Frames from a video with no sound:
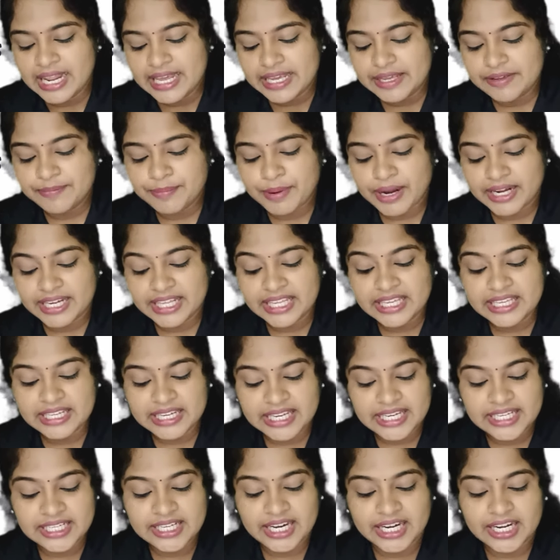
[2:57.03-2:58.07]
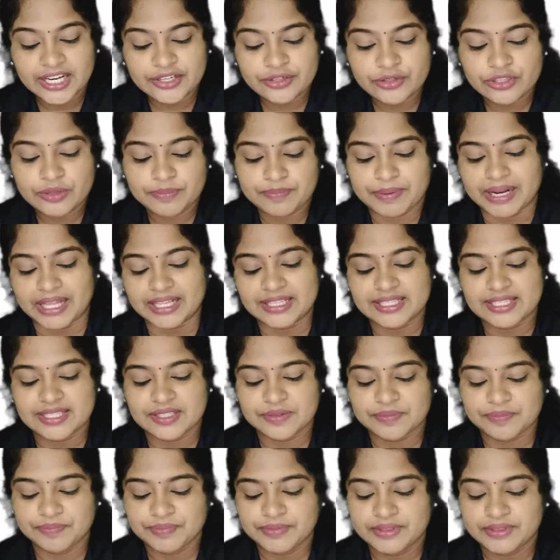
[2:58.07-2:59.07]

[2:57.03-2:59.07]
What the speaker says: imparting green color to the plants.